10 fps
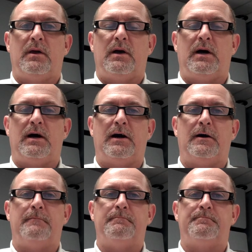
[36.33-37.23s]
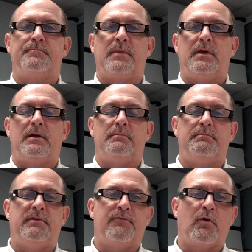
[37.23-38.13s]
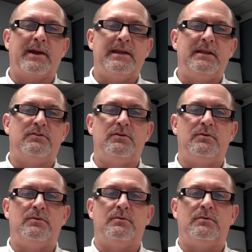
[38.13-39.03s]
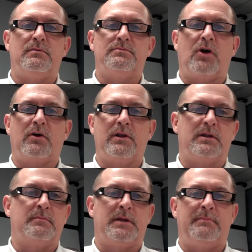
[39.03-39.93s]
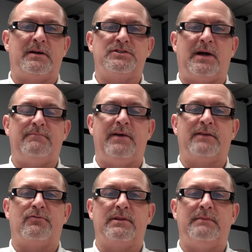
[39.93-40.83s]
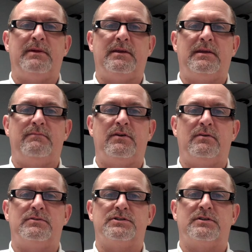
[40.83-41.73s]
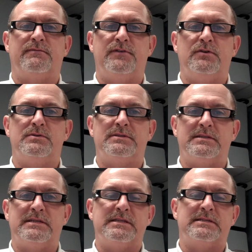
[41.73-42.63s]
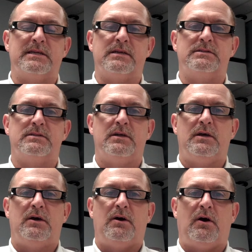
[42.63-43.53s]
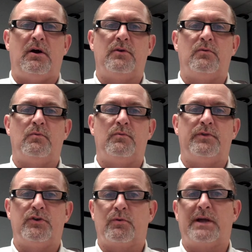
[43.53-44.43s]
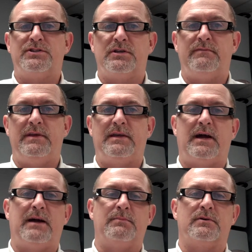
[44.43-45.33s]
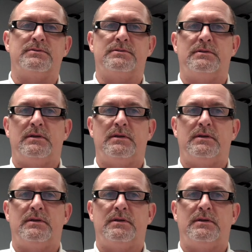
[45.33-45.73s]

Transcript: Before I get into talking a little bit about ShopFactory, let me give you just a few statistics on the direction of e-commerce.